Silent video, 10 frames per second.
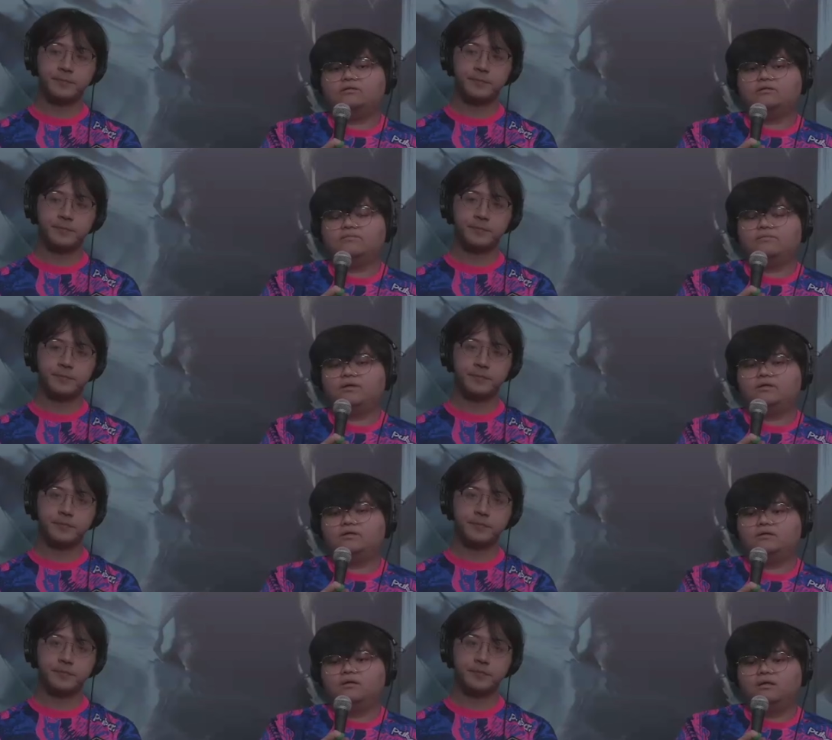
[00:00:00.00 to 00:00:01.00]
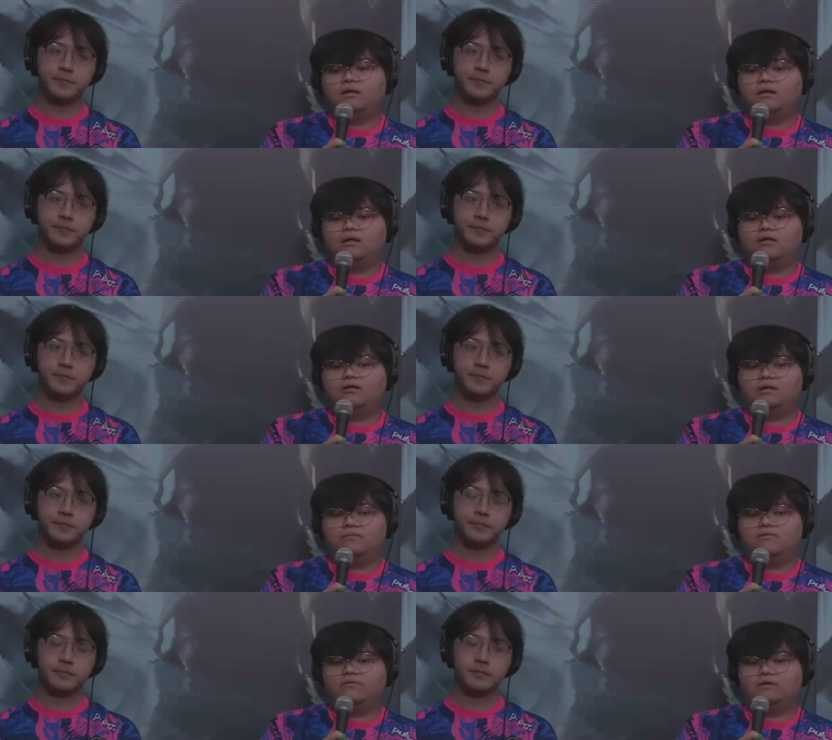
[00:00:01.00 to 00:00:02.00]
Speaker 1: the same page. And in terms
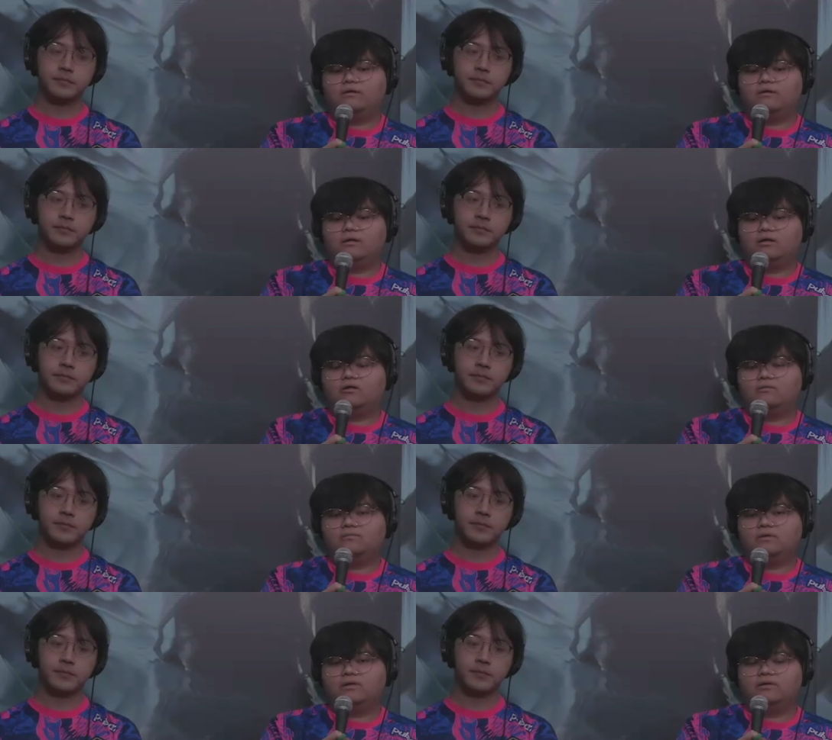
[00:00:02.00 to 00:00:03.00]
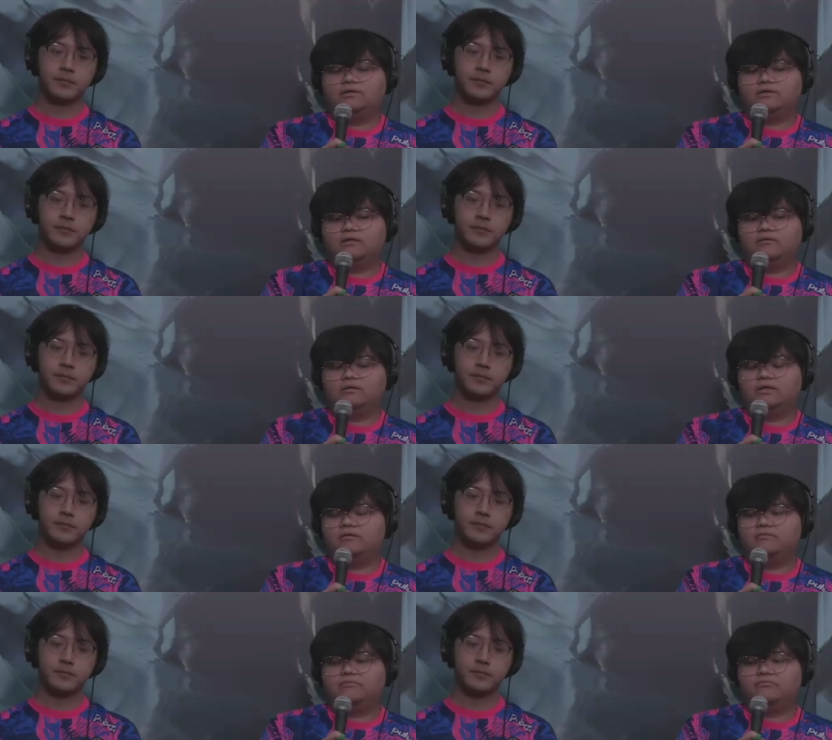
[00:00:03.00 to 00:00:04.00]
of the comm on Ascent, I
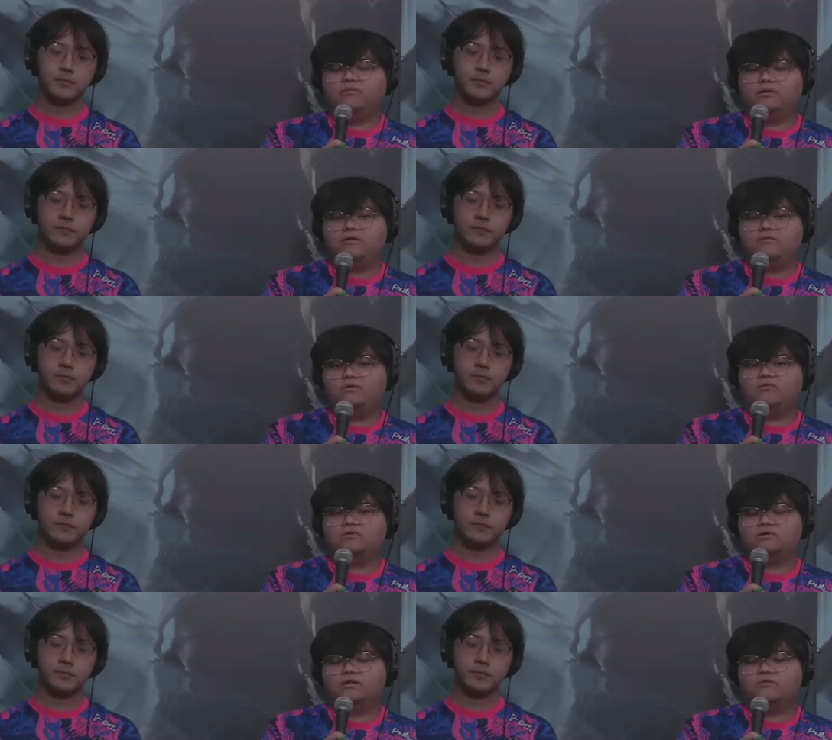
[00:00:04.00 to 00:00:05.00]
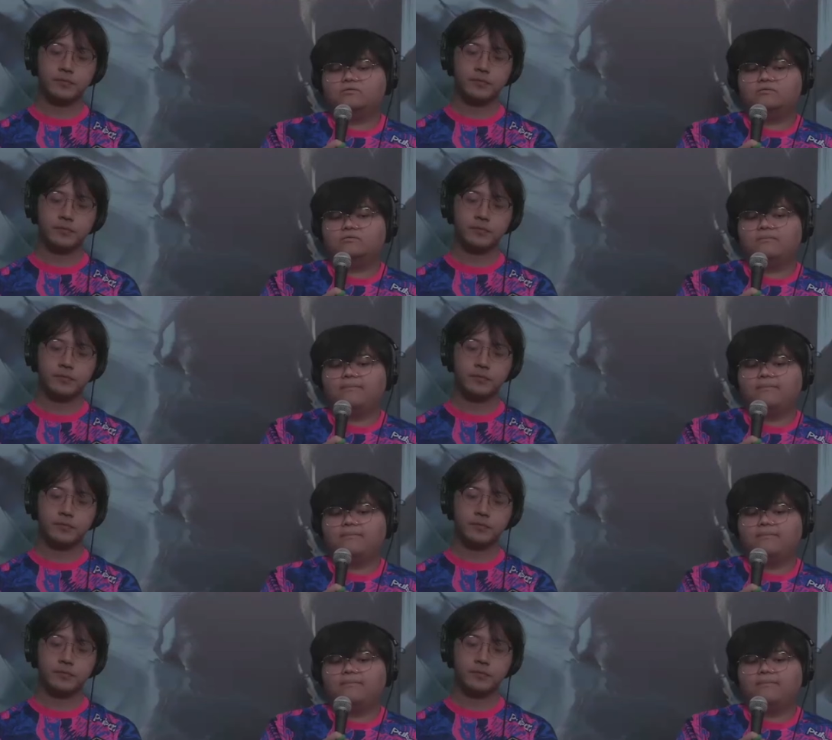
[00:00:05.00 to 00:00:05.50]
think probably we will try to